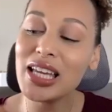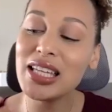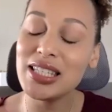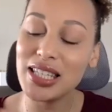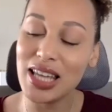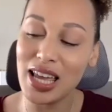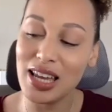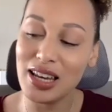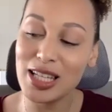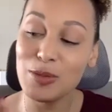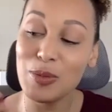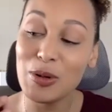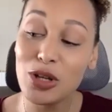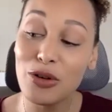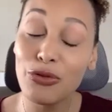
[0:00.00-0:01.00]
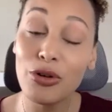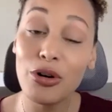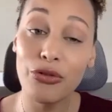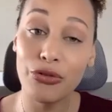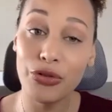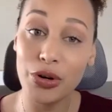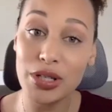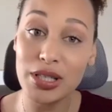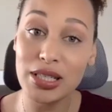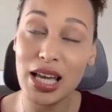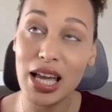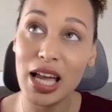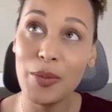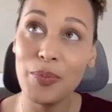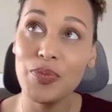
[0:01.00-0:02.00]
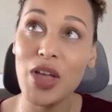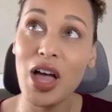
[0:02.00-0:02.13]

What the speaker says: a date, especially for a first date.